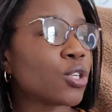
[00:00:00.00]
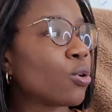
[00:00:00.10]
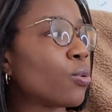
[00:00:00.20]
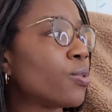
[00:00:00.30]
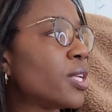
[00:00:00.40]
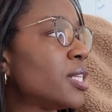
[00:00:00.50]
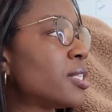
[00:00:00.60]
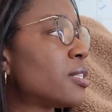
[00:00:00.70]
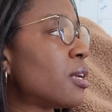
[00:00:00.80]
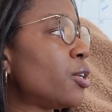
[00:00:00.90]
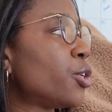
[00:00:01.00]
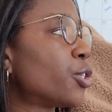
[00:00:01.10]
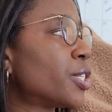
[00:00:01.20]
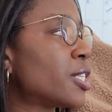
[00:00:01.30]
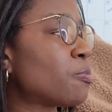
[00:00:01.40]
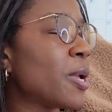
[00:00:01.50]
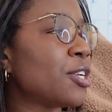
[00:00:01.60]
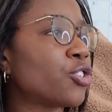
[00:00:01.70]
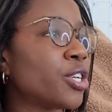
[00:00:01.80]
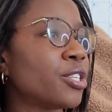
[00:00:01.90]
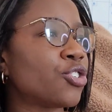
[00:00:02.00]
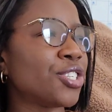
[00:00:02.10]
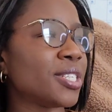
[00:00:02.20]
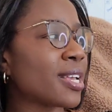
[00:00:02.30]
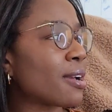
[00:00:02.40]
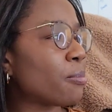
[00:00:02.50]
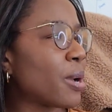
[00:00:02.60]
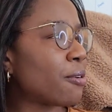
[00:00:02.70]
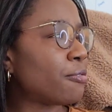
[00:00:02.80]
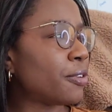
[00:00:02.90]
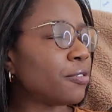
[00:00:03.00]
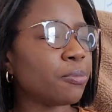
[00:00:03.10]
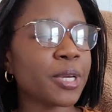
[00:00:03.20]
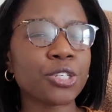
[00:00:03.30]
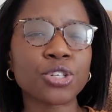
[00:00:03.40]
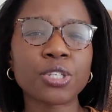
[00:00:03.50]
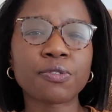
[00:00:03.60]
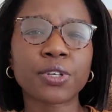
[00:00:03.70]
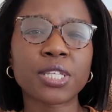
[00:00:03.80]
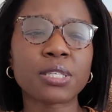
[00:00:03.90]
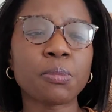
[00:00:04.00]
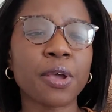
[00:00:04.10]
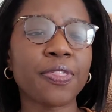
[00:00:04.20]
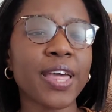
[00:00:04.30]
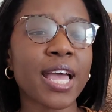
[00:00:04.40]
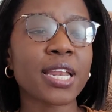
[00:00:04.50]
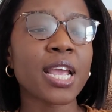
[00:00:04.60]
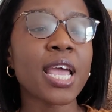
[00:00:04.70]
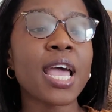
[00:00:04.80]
So this nurse's patients, she's got about 50 patients for this month that